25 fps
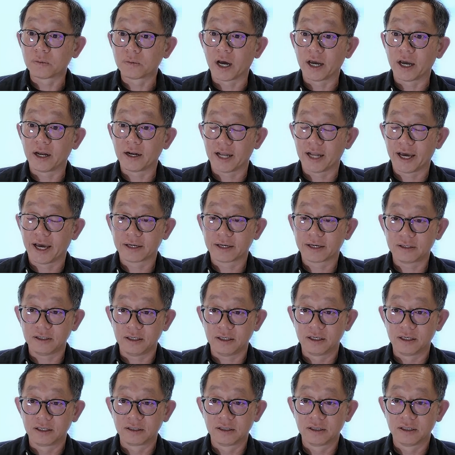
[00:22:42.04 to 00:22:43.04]
Like
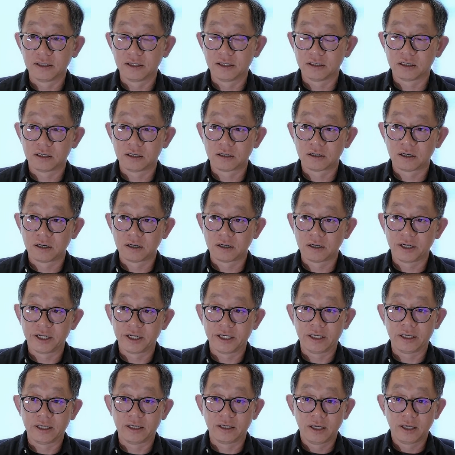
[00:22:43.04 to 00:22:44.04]
in the
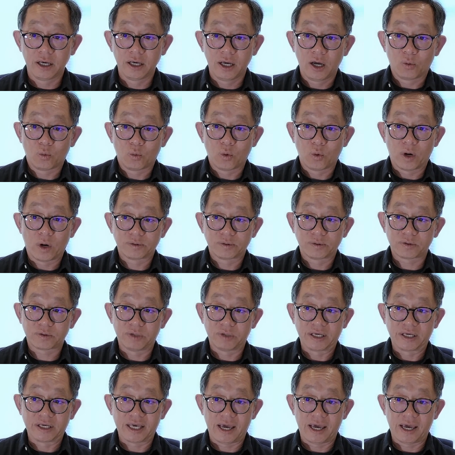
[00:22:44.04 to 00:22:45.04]
early Web3
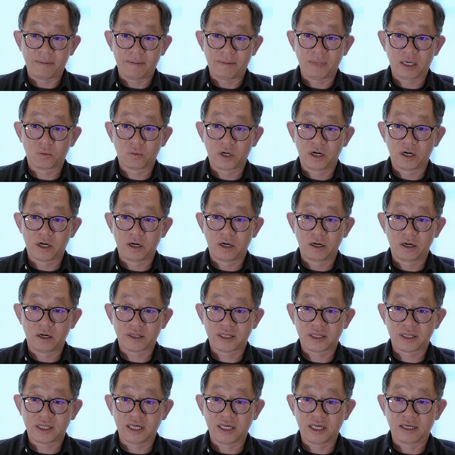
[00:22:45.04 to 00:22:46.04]
gaming, where
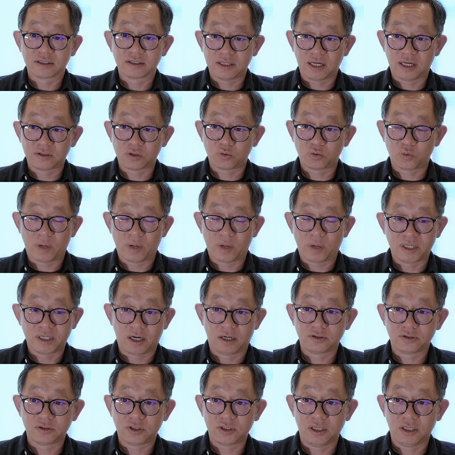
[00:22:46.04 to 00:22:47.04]
things that's represented
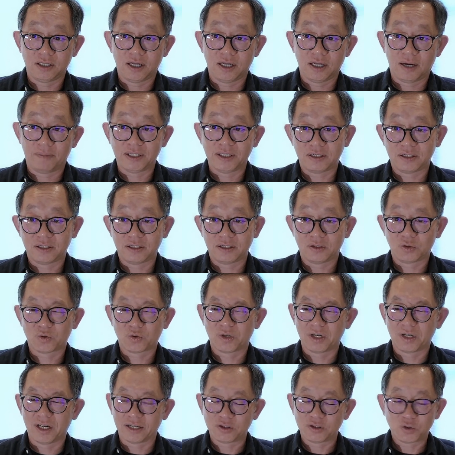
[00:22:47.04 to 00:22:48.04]
on chain are basically sort
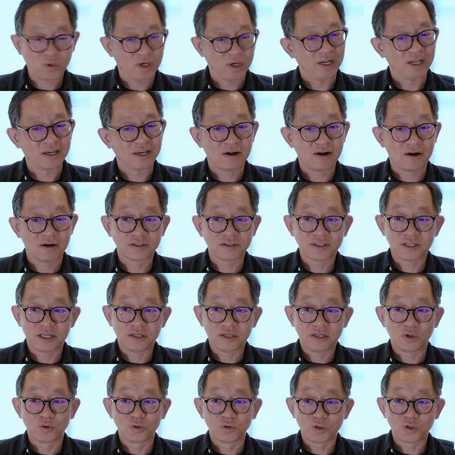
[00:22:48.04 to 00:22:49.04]
of like trading cards, they
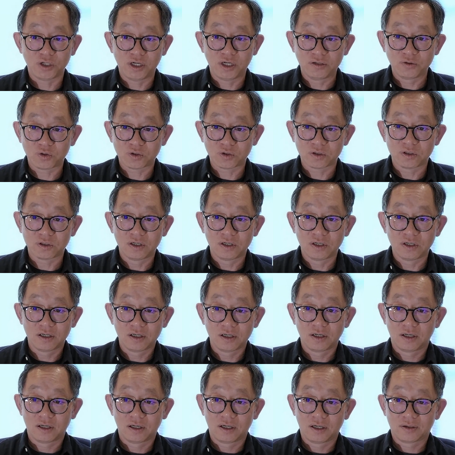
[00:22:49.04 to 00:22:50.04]
don't change,
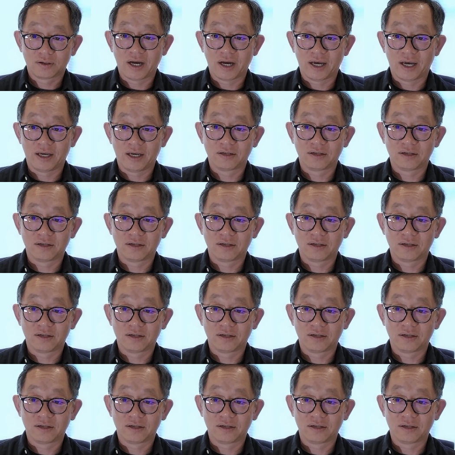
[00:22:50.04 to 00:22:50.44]
right?